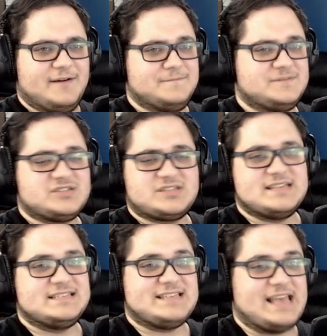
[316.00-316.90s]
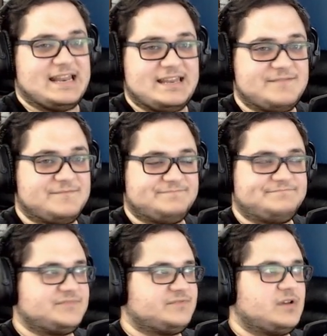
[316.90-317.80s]
Just insanity,
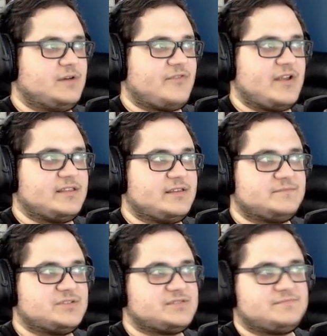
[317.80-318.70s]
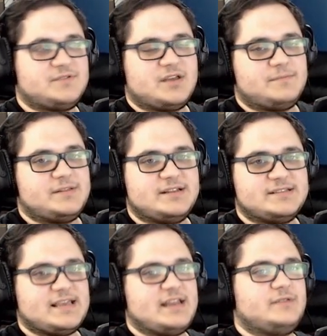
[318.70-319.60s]
frankly, just complete
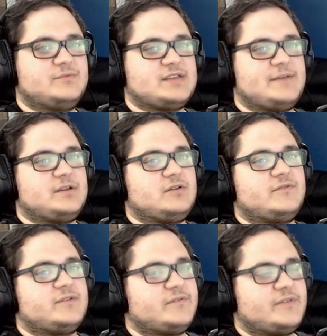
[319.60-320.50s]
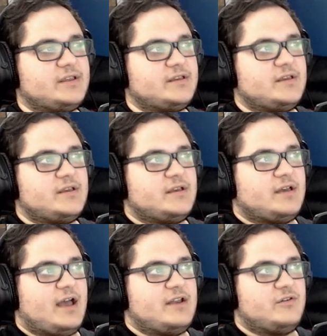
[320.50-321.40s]
insanity was happening over at NVIDIA.
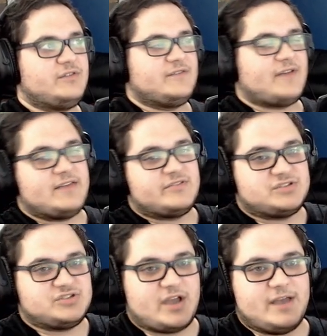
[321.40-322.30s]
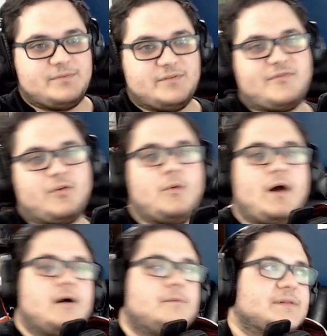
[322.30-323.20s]
I know they've had this giant boom for a
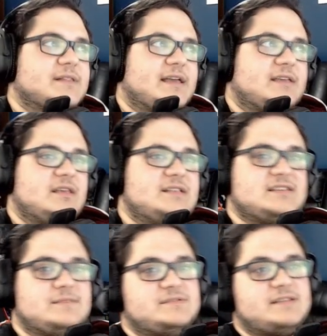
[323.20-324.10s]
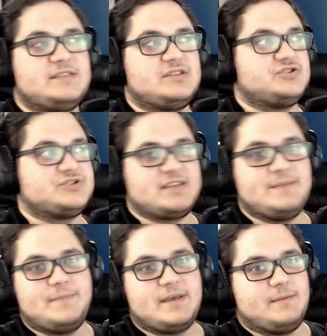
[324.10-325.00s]
while, but like it seems that they just
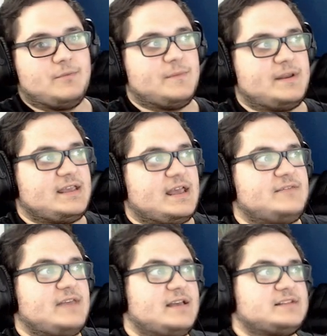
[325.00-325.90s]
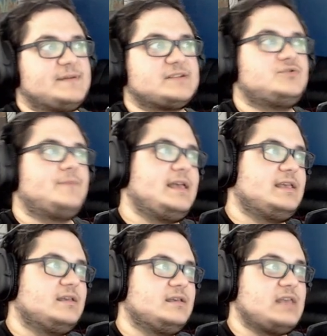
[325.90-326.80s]
keep making more money, and they expect to
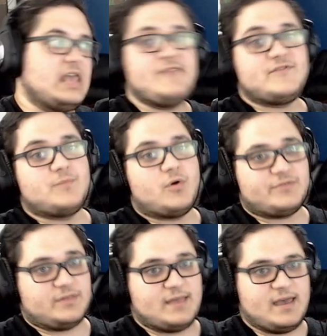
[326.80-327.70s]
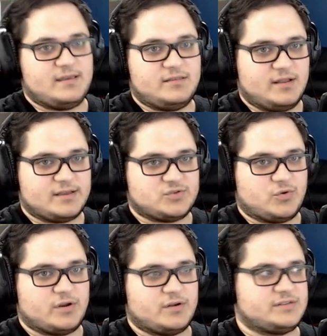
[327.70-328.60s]
make even more than that in the next quarter.